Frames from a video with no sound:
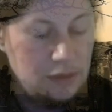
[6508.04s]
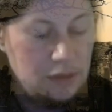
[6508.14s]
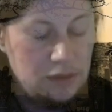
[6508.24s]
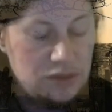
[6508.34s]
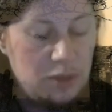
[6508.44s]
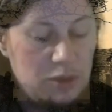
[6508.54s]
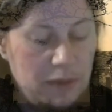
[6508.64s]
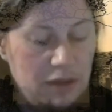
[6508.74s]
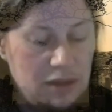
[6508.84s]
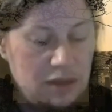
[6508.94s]
She was
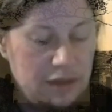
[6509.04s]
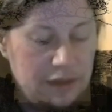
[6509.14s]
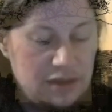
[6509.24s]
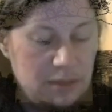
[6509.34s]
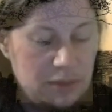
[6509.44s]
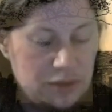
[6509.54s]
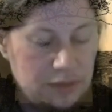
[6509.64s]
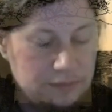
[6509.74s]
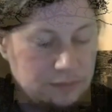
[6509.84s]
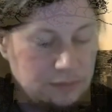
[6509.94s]
buried in Highgate Cemetery.
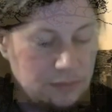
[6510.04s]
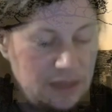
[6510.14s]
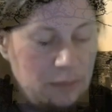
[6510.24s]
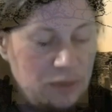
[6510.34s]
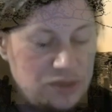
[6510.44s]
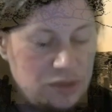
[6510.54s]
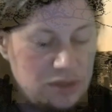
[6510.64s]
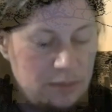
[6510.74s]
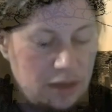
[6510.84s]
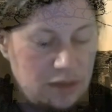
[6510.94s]
That much
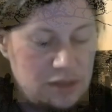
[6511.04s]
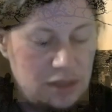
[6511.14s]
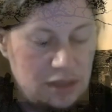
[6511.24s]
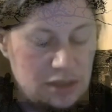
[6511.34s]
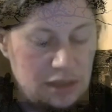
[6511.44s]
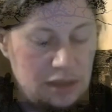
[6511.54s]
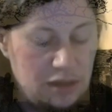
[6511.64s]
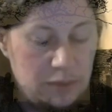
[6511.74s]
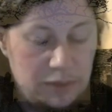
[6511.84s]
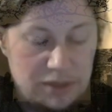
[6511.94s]
Dr. Magnus had initially
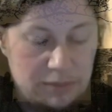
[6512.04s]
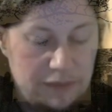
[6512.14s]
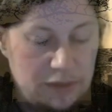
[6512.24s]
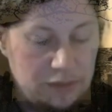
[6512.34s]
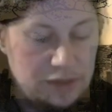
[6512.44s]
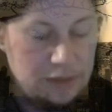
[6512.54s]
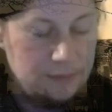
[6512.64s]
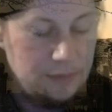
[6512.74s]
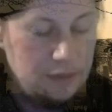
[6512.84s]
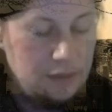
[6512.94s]
learned with some difficulty.
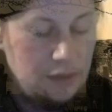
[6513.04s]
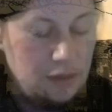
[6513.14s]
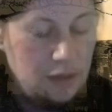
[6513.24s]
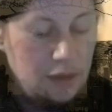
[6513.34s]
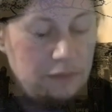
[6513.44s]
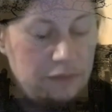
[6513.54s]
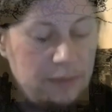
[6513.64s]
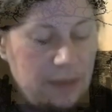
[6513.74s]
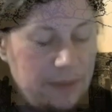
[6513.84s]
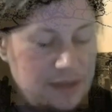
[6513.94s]
From
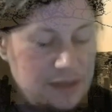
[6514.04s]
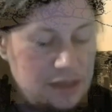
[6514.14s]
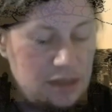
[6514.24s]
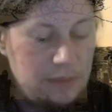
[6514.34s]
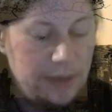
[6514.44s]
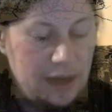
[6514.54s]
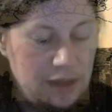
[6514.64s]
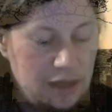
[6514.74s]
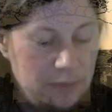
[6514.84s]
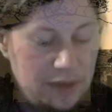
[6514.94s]
that basis, he
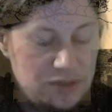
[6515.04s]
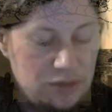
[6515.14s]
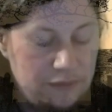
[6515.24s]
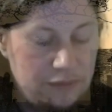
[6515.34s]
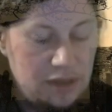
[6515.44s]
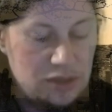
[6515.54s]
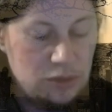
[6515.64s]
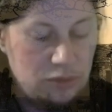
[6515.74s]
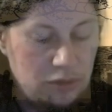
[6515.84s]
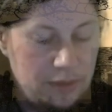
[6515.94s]
had pressed on for additional
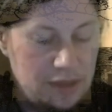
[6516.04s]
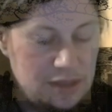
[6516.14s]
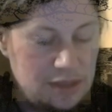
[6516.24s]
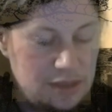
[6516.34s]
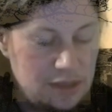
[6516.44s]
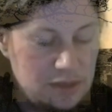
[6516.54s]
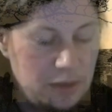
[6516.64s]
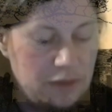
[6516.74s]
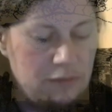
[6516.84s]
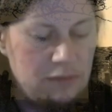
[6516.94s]
corroborating details,
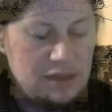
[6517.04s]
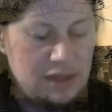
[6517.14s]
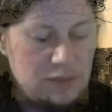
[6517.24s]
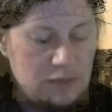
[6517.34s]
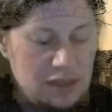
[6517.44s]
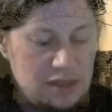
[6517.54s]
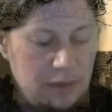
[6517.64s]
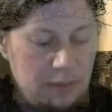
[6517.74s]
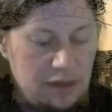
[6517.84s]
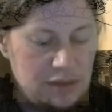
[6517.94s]
both from Lisette's released
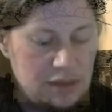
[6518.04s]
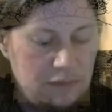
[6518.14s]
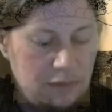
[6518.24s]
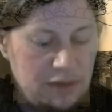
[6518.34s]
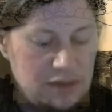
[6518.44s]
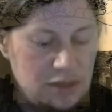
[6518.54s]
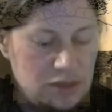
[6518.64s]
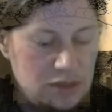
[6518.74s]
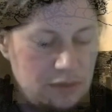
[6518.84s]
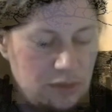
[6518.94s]
memories and from research
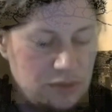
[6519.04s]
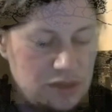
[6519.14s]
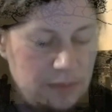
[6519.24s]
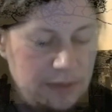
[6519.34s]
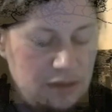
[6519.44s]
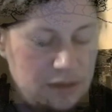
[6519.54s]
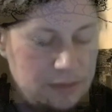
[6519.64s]
into records of the period.